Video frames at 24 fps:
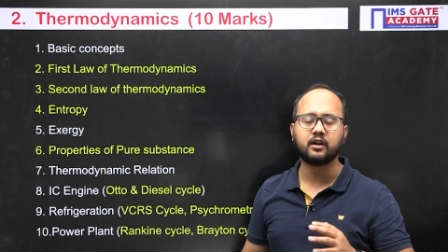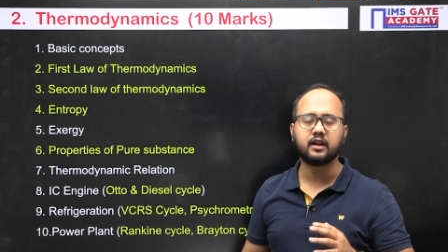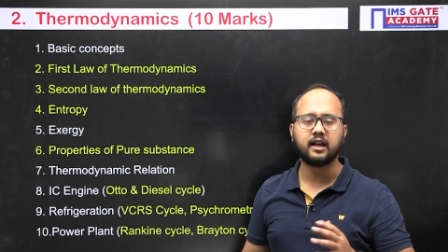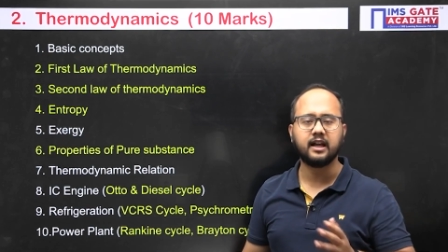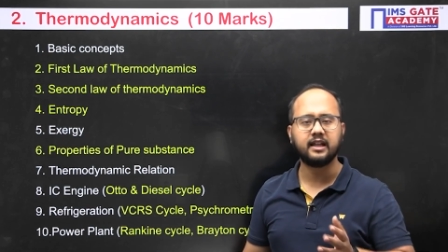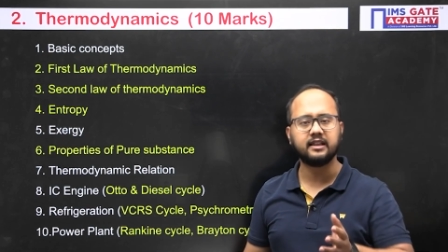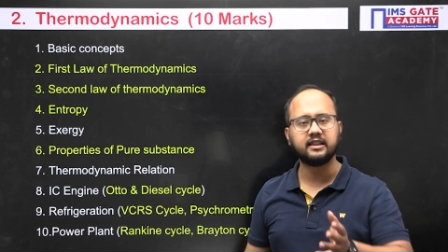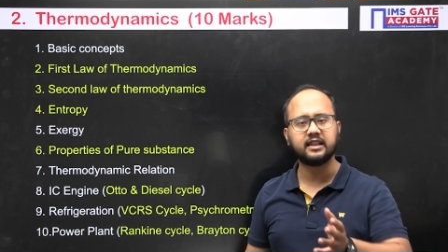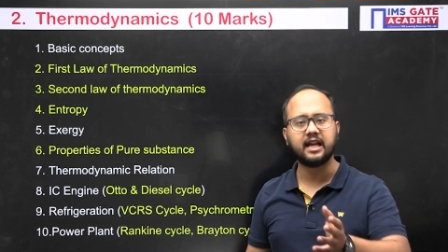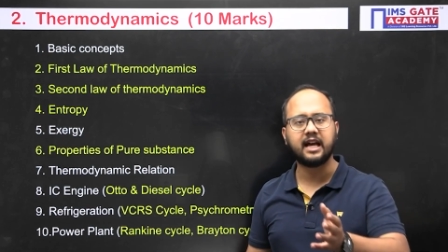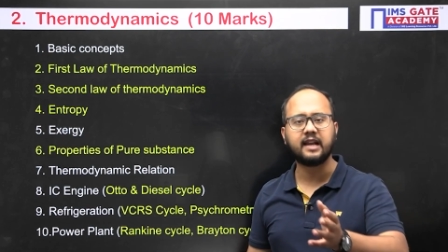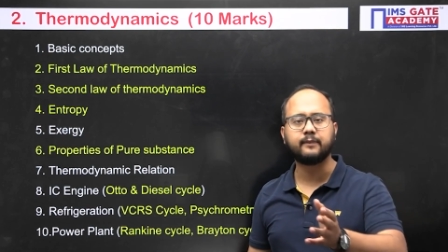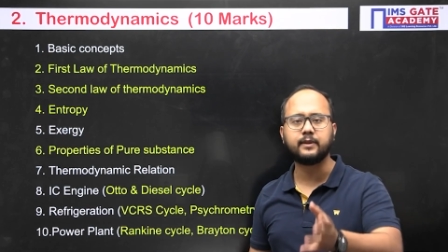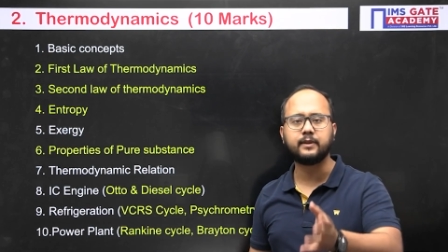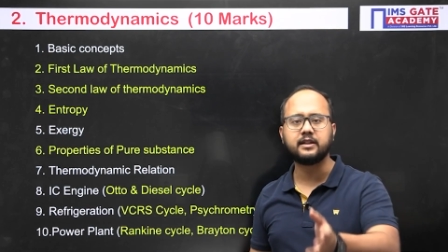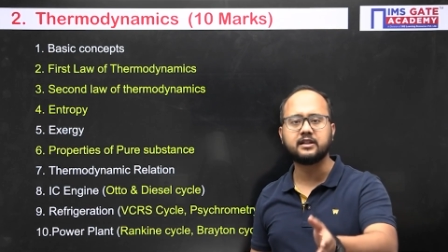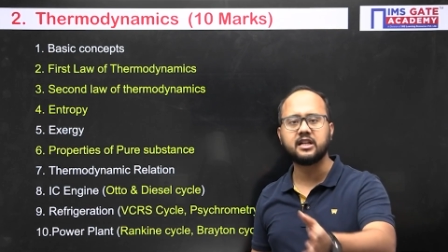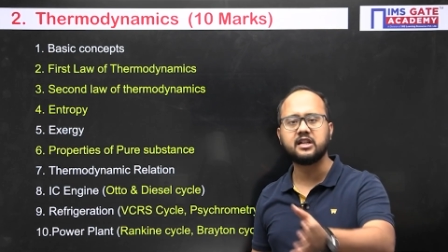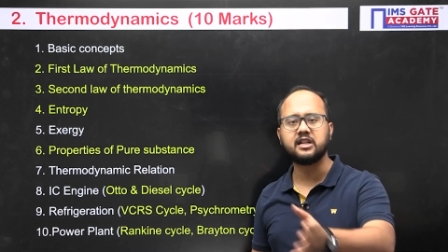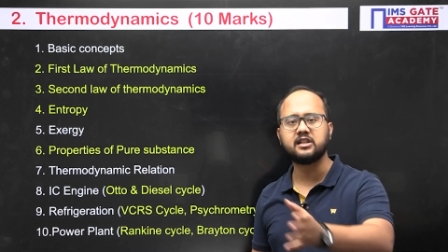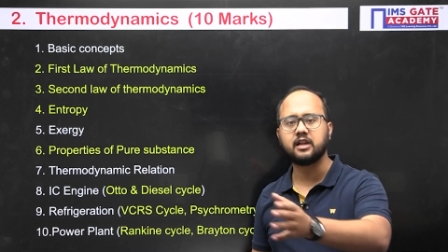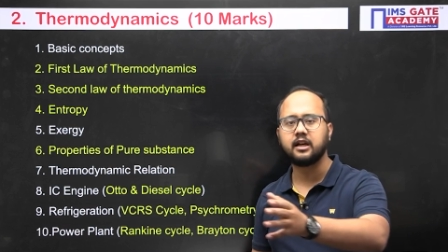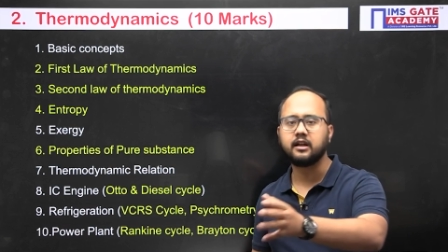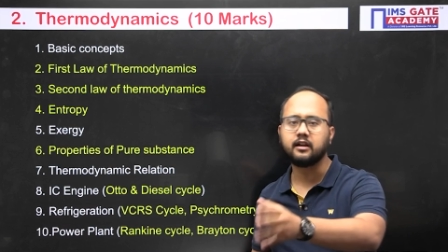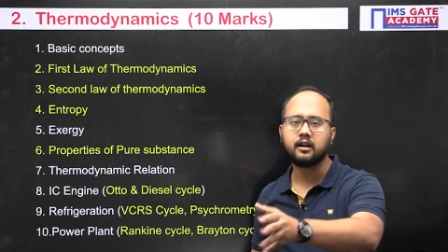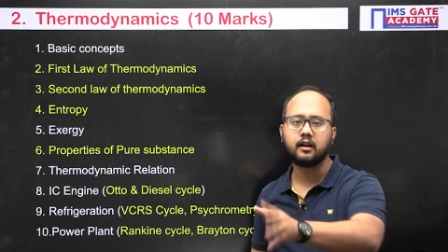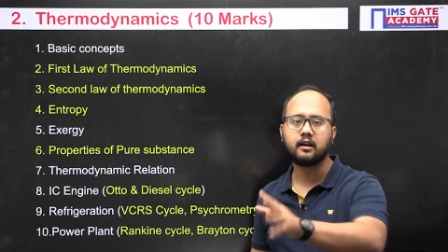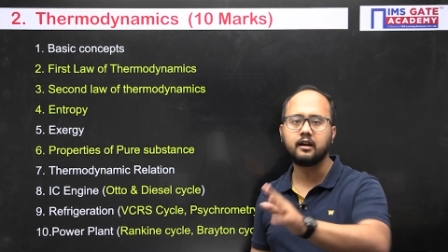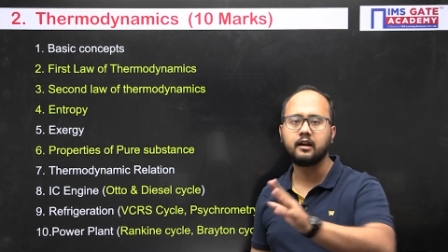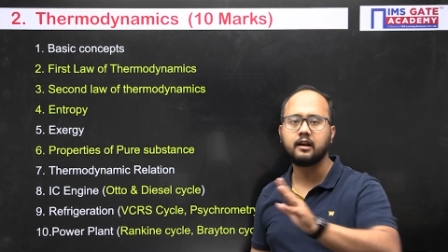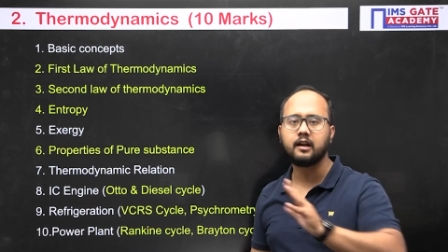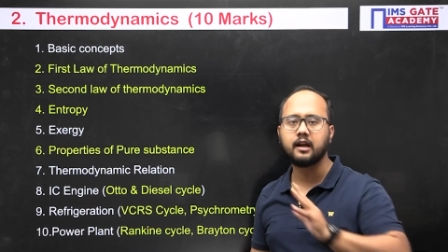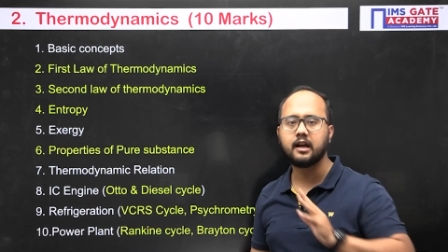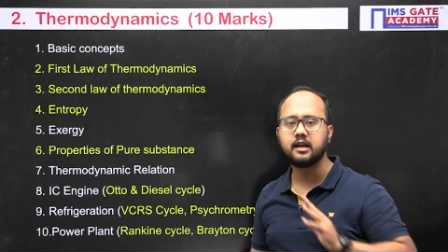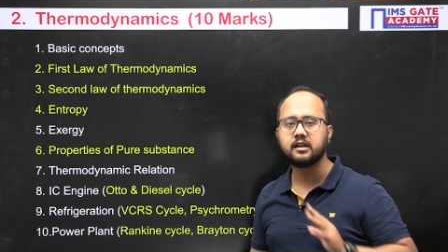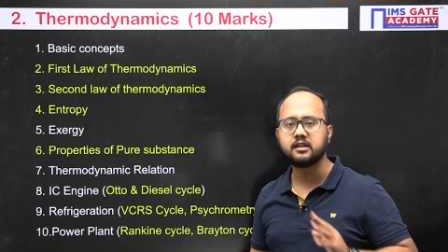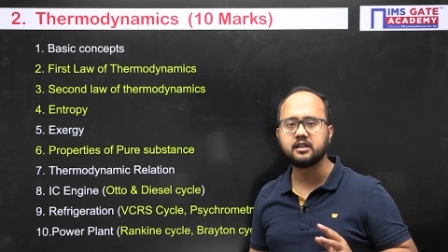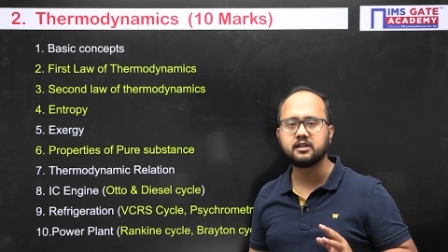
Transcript: enthalpy change, internal energy